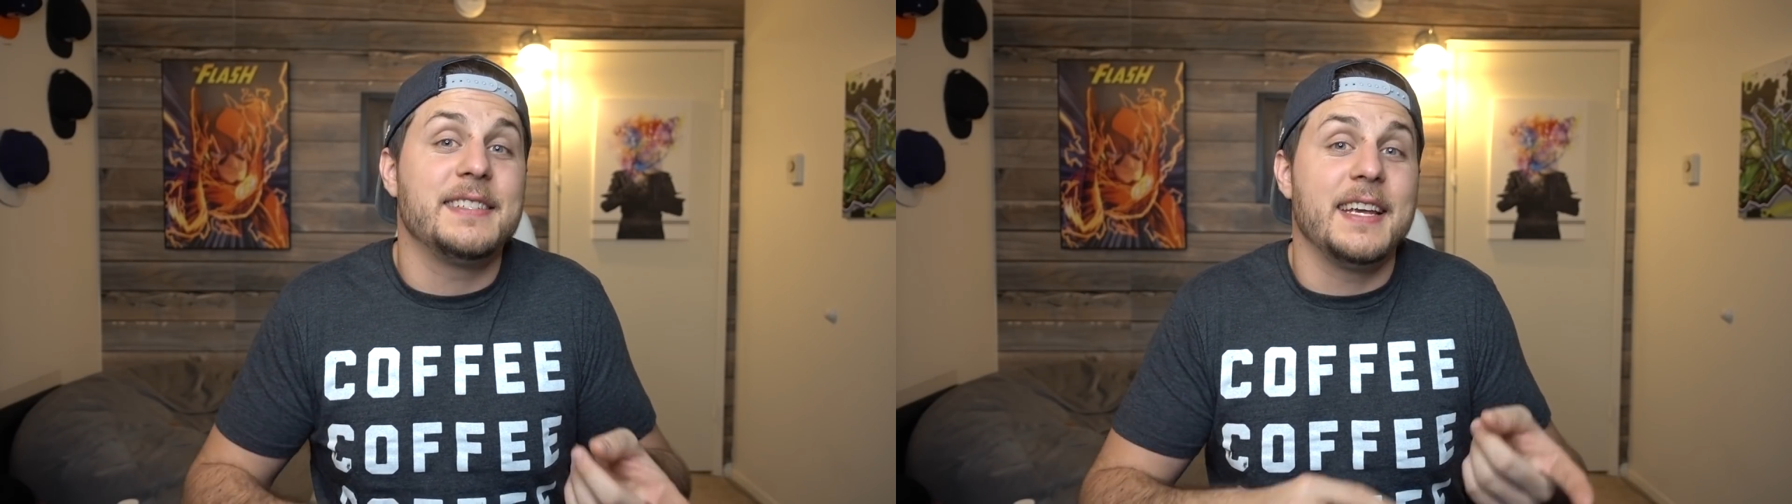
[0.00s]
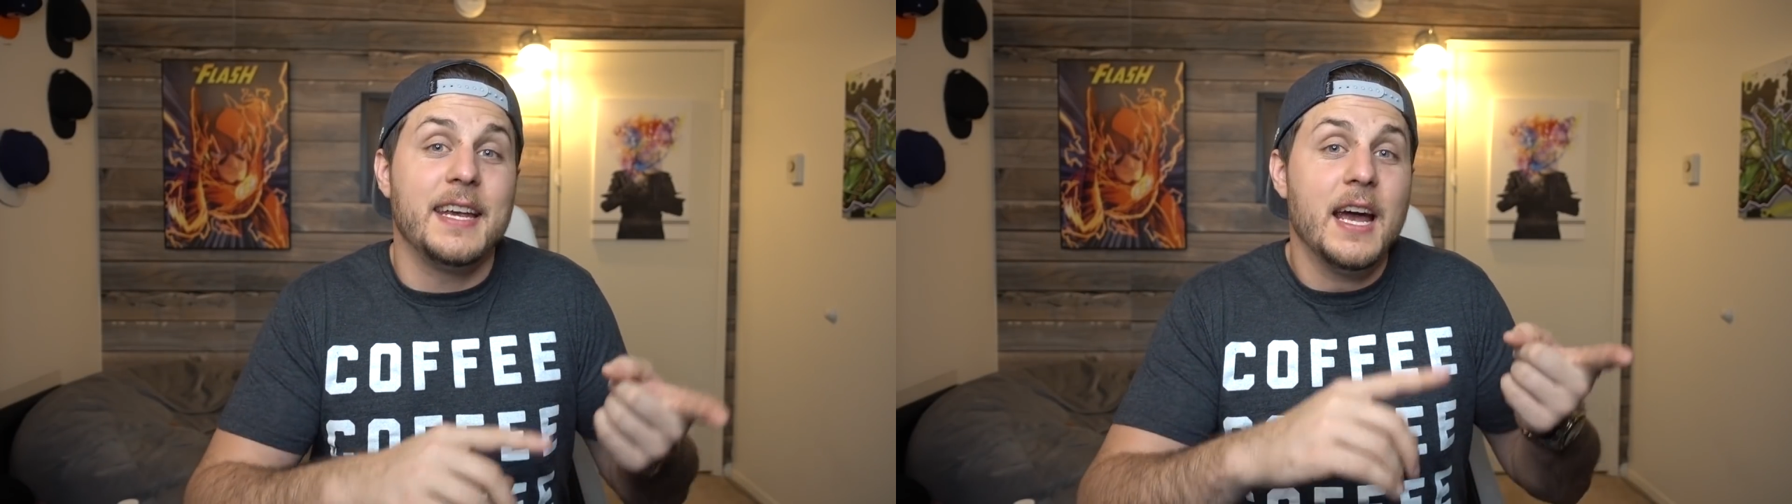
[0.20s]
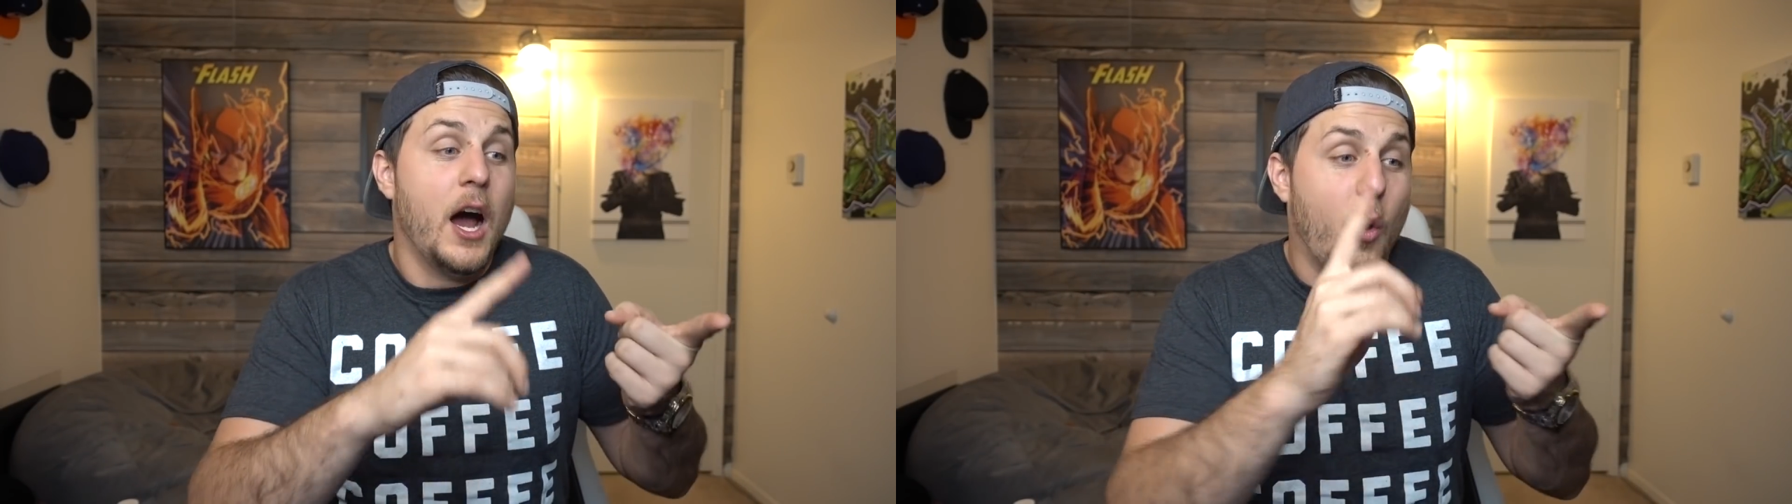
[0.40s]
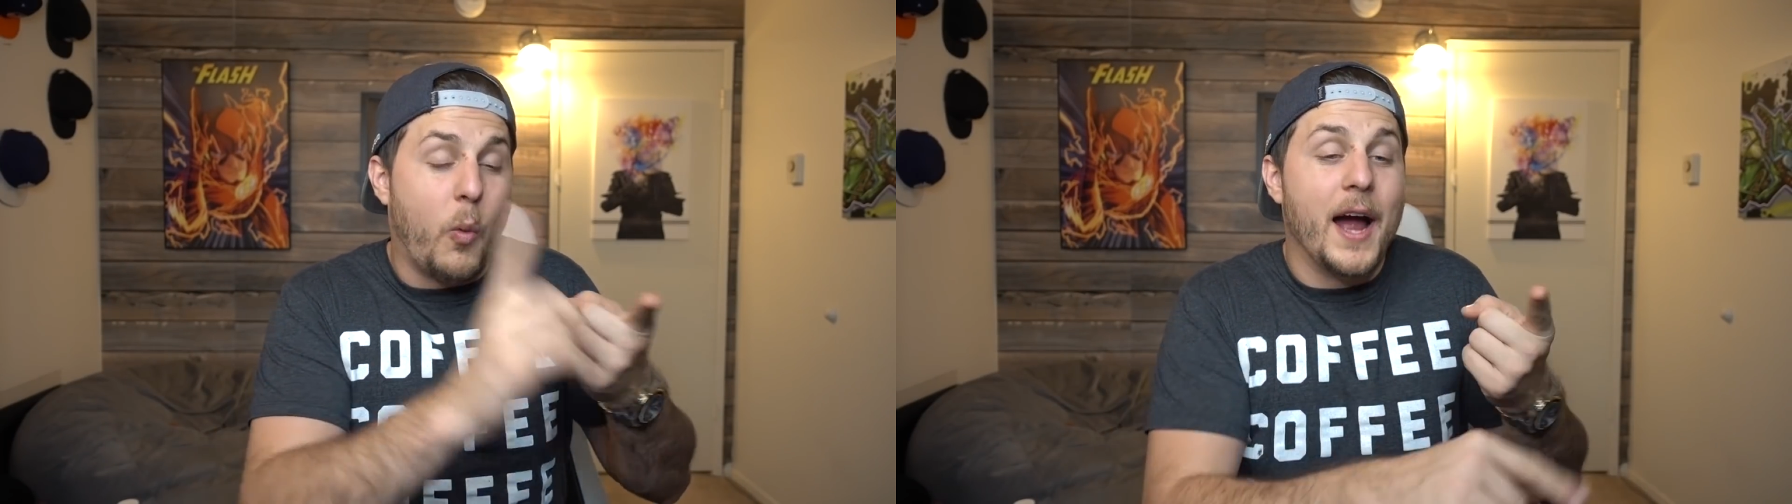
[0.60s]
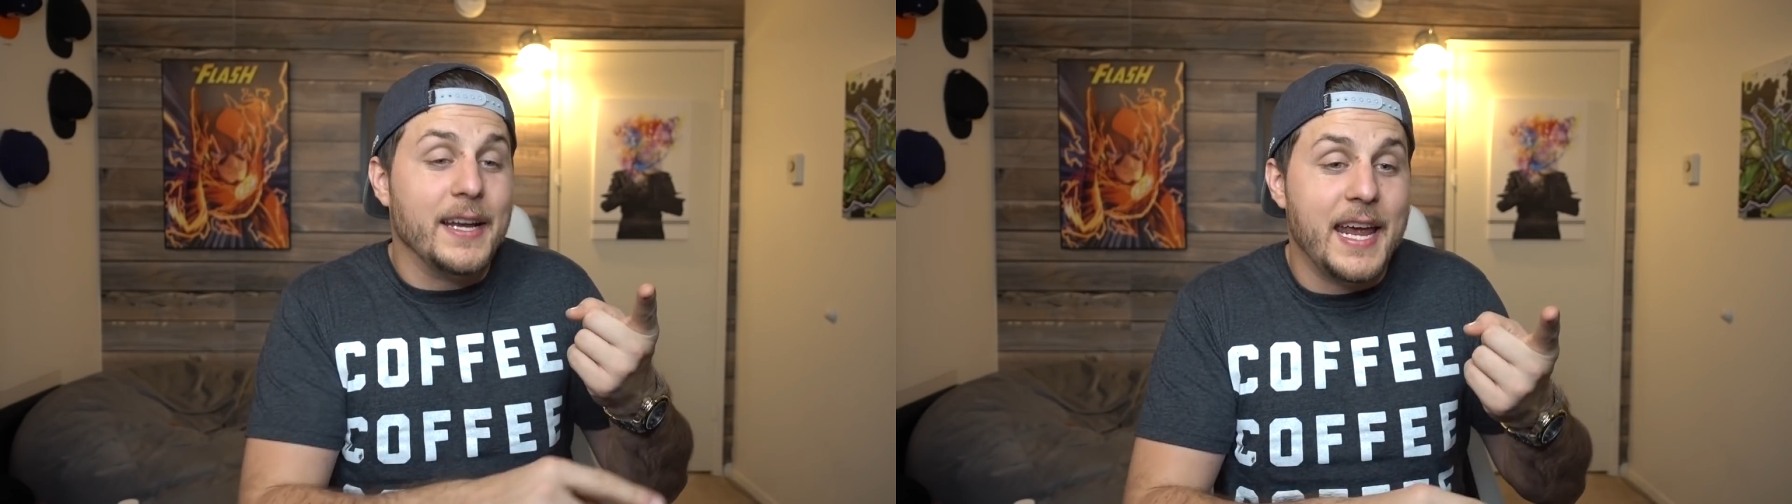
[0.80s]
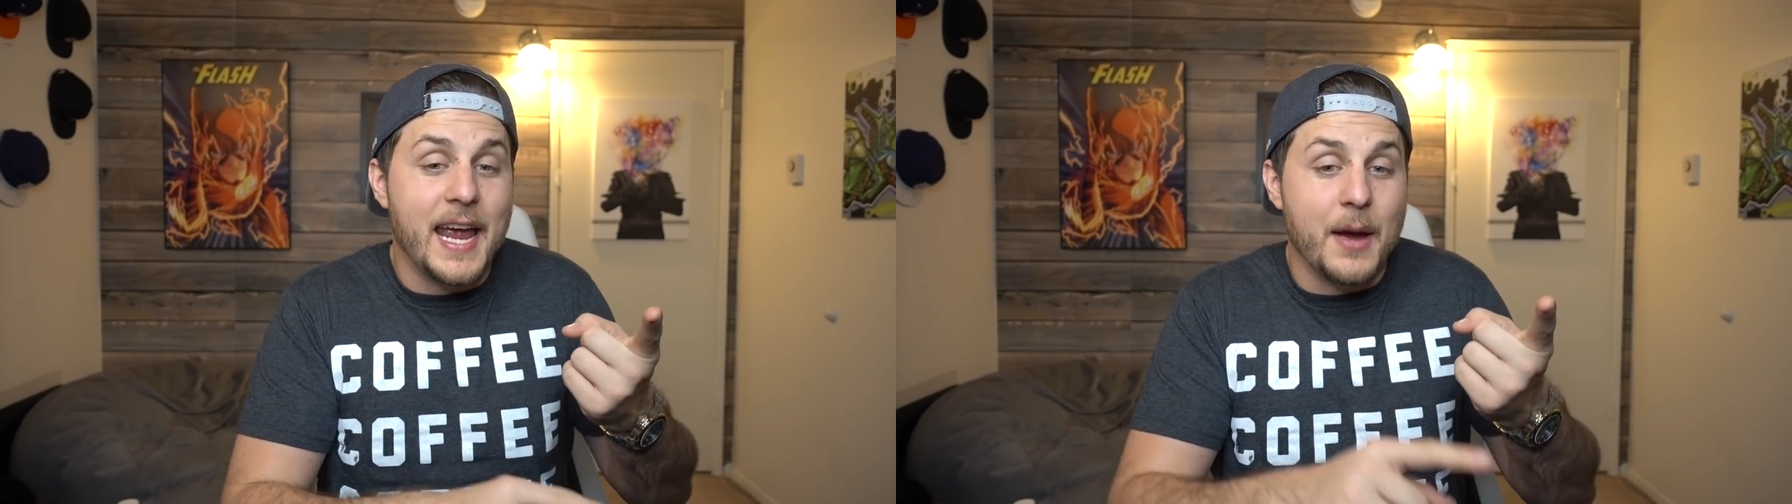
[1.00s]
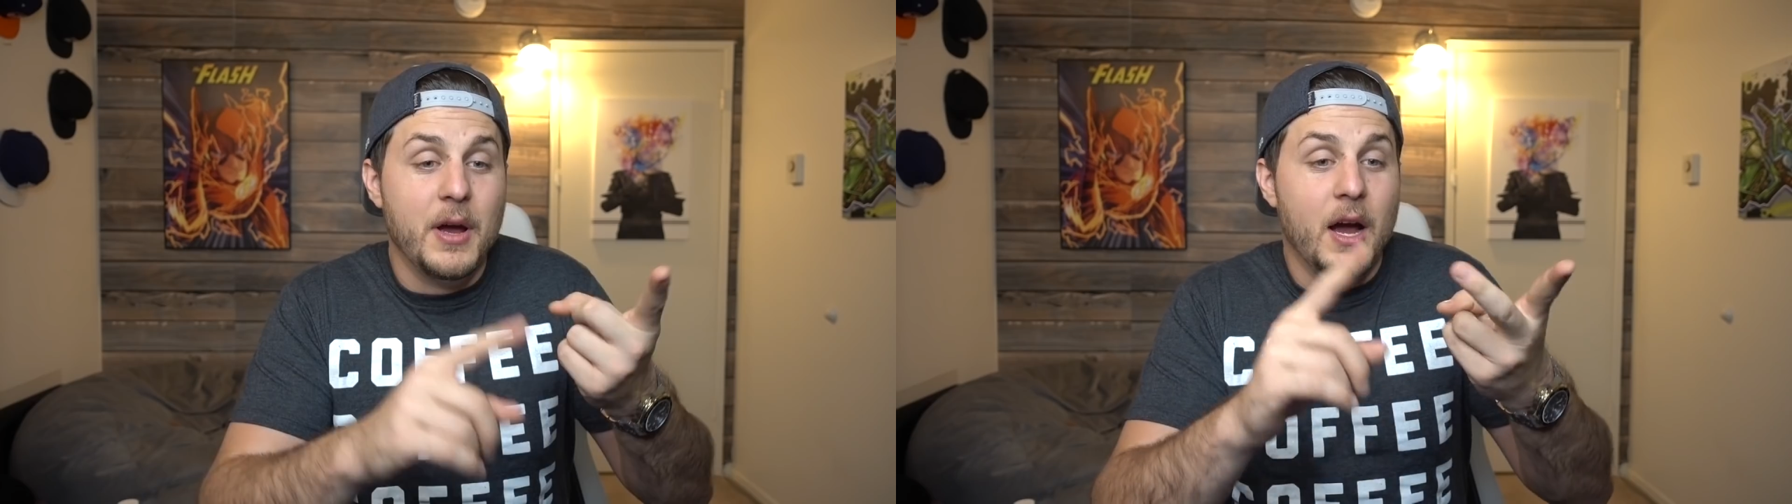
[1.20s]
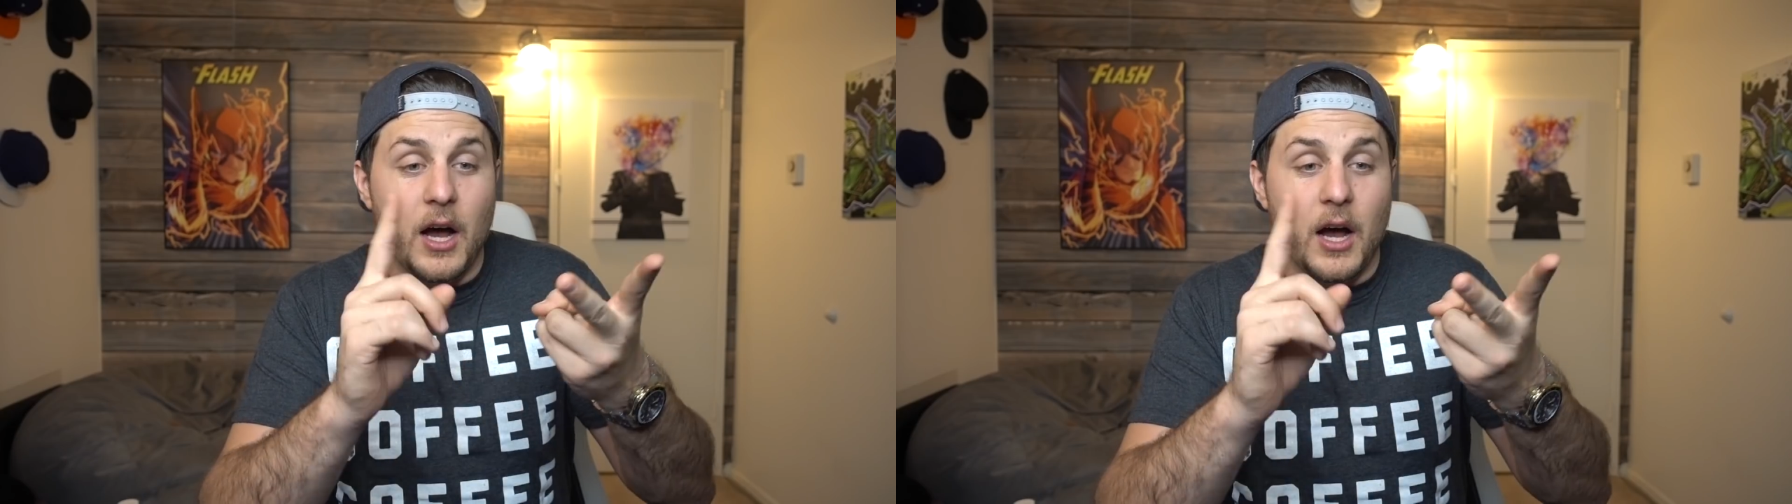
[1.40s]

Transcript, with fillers: sync a wide cam,